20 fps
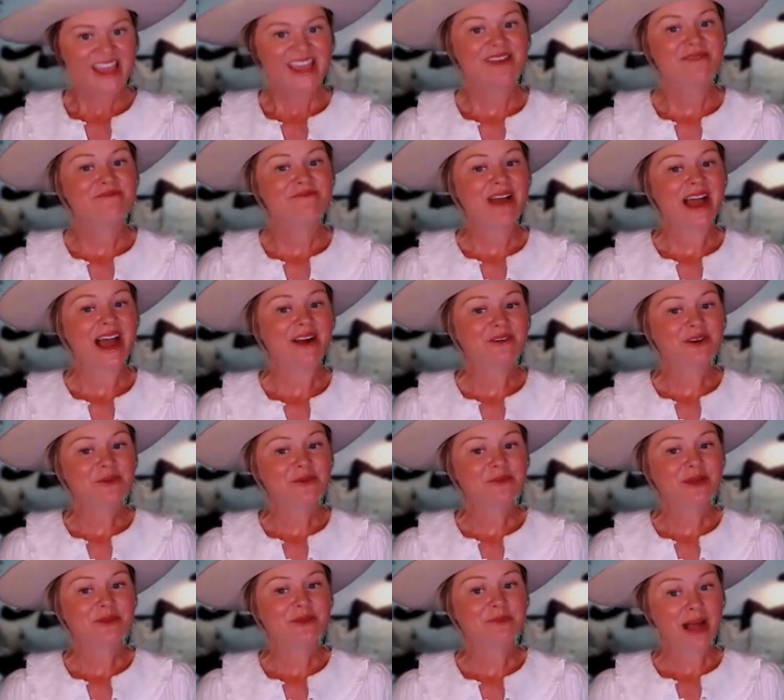
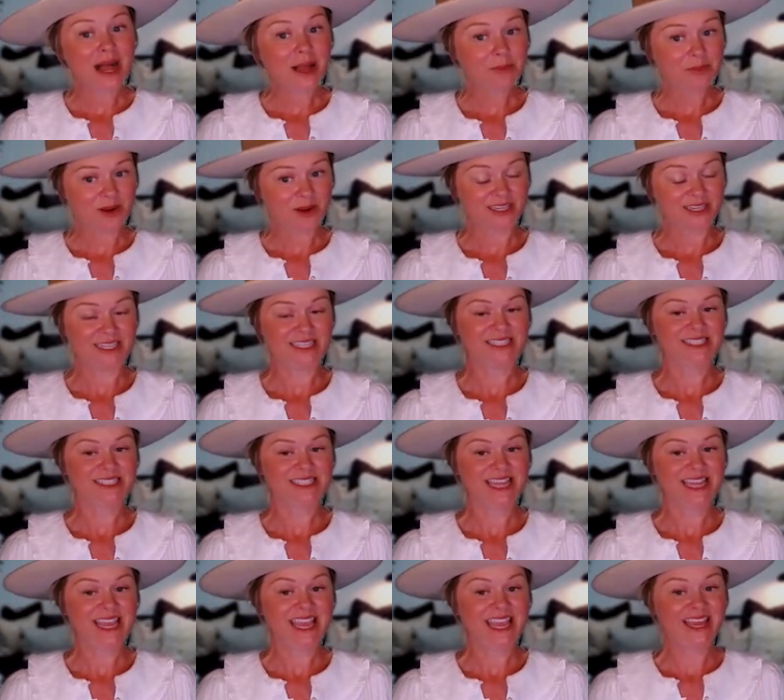empowerment pop
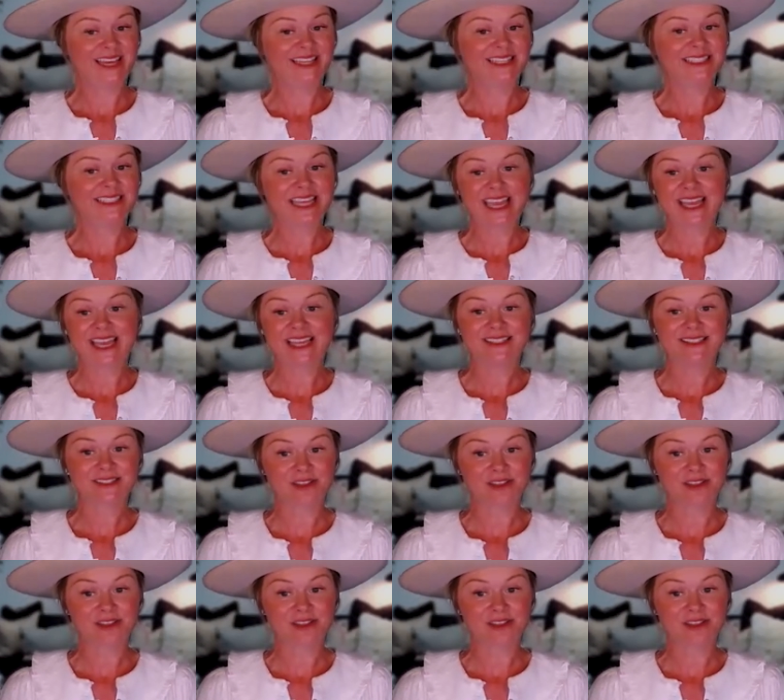artist, and hit